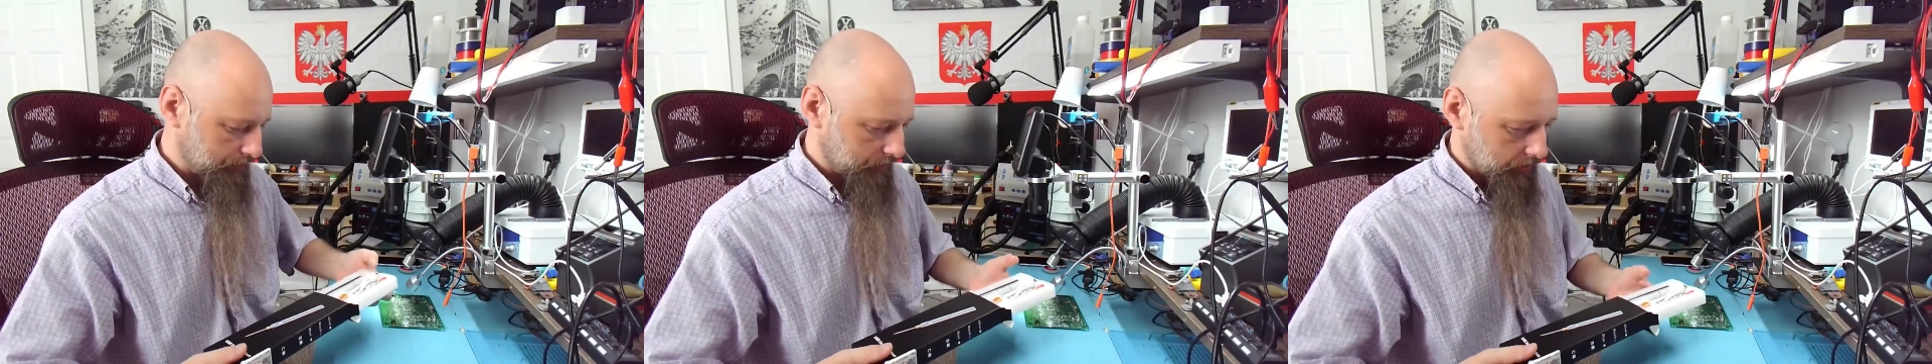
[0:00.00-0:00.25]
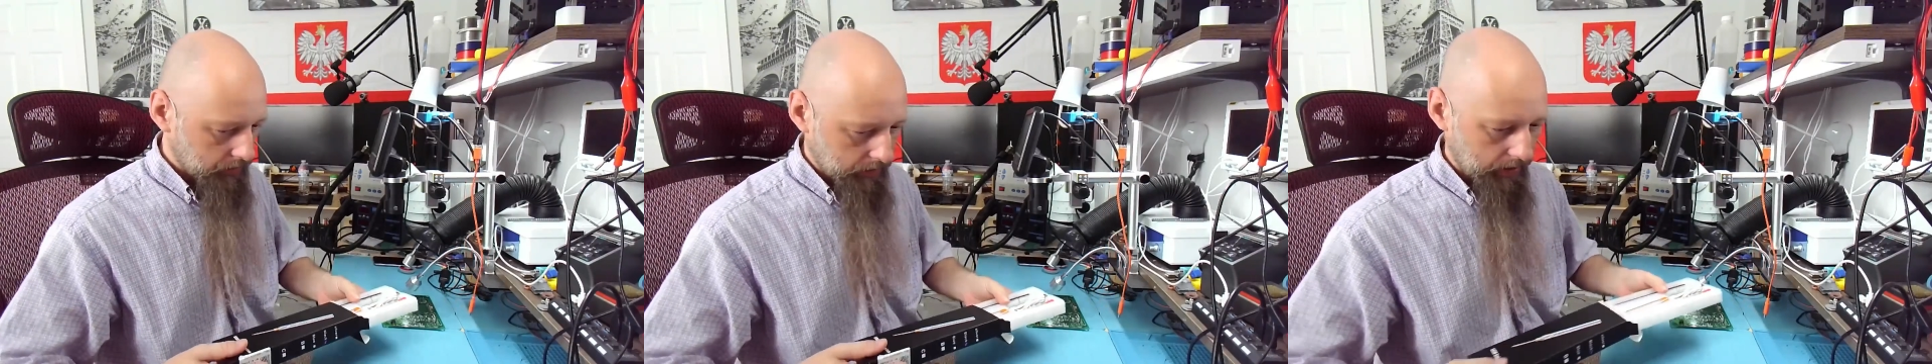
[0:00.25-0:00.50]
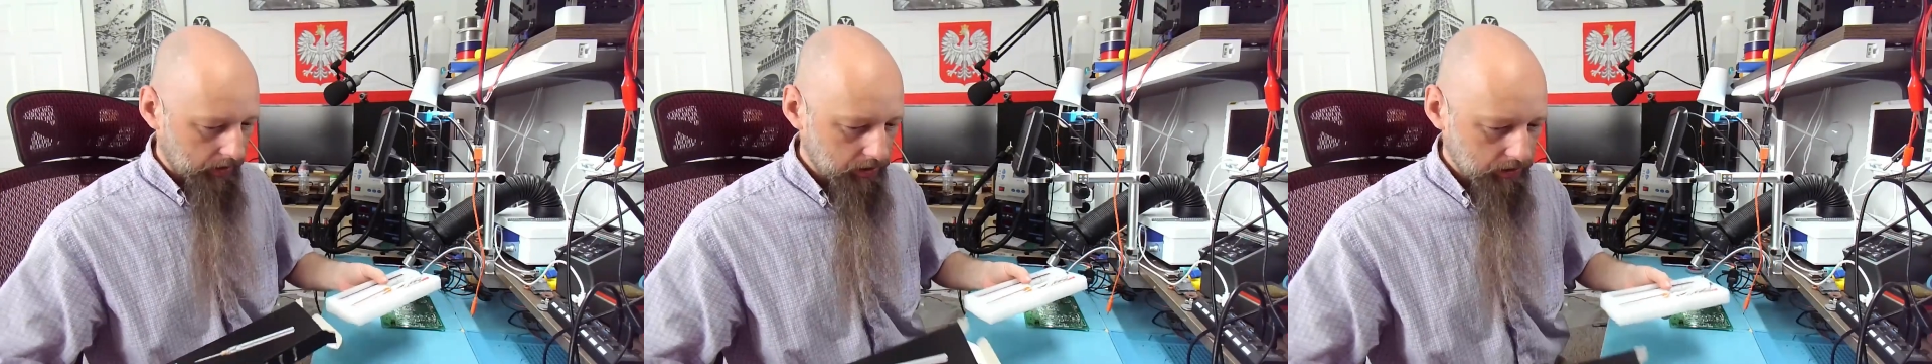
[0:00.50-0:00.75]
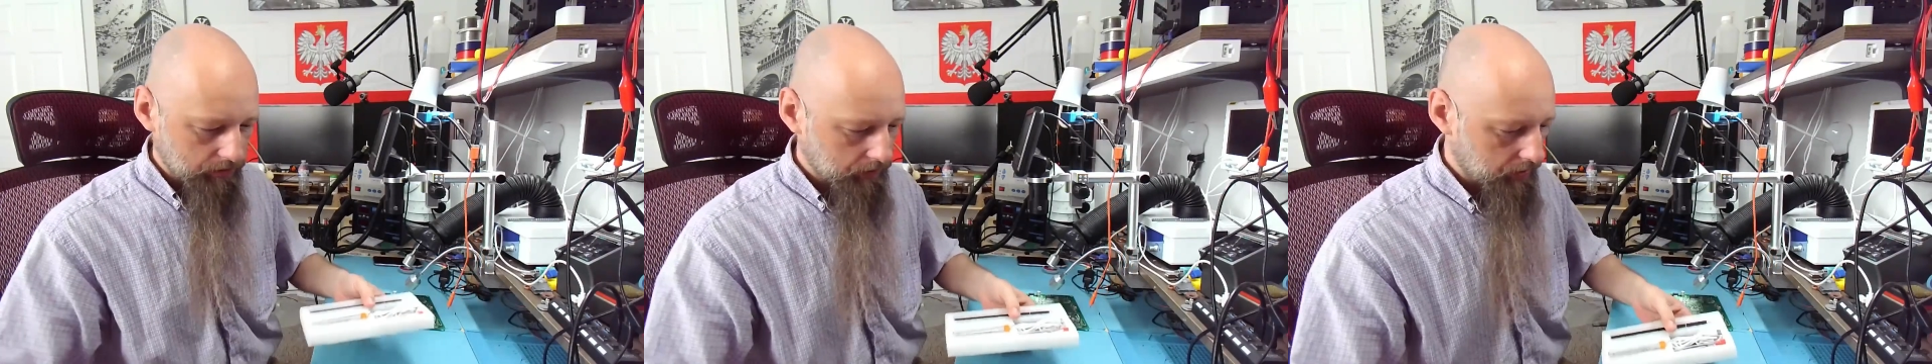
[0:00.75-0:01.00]
okay, I
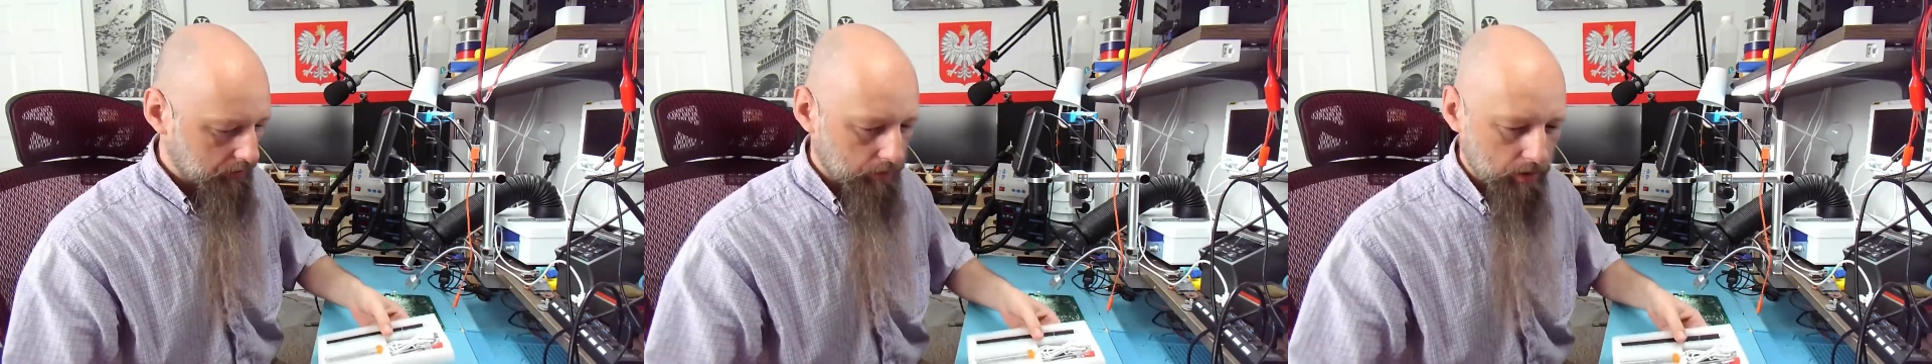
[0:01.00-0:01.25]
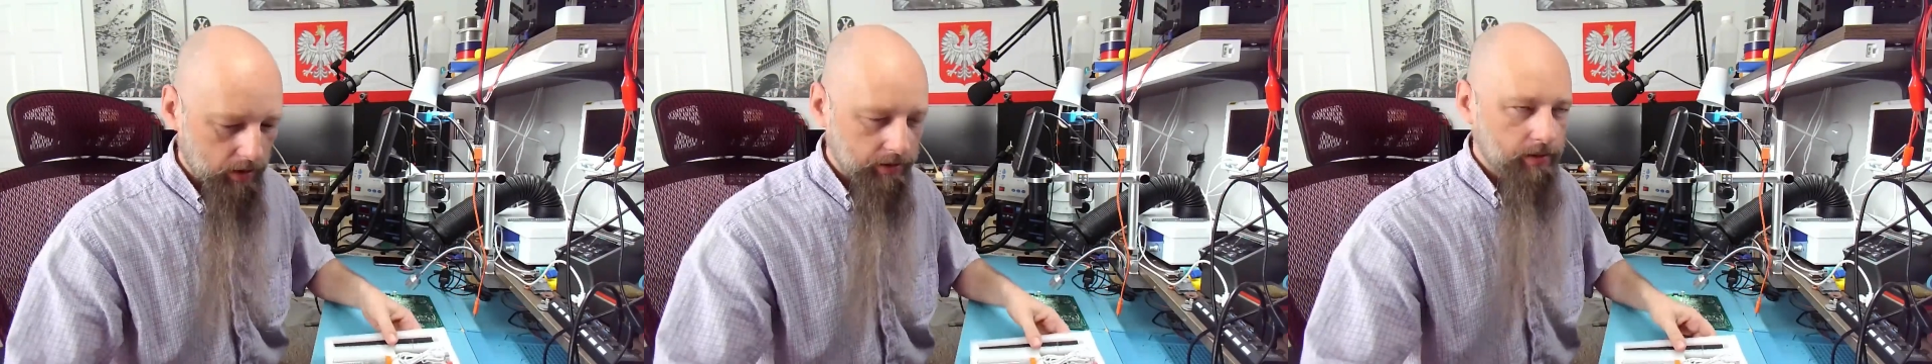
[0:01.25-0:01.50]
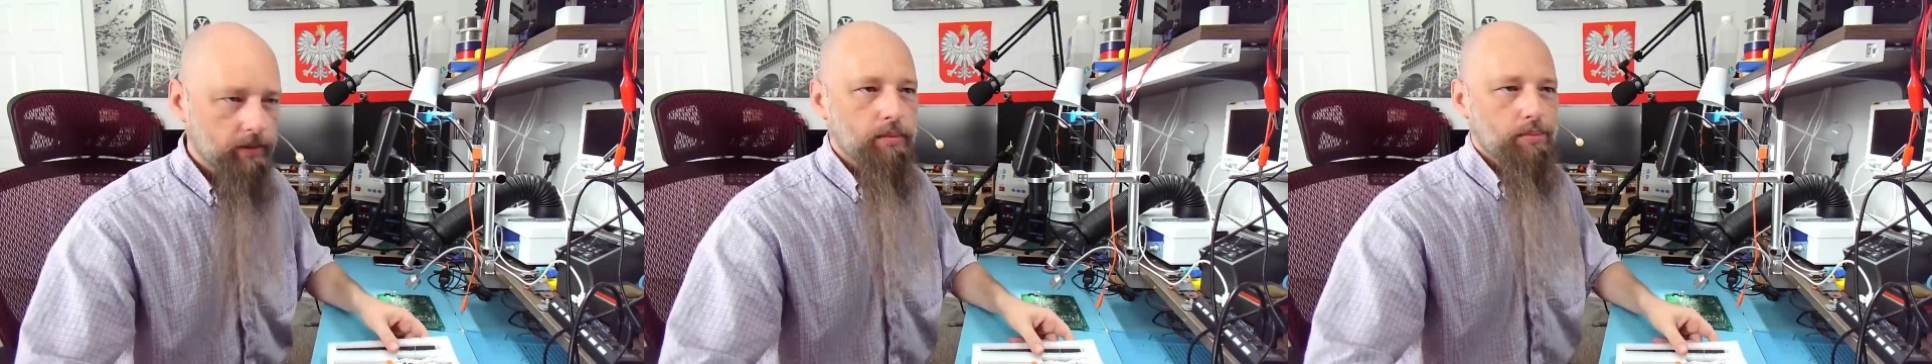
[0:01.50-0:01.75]
just thought of one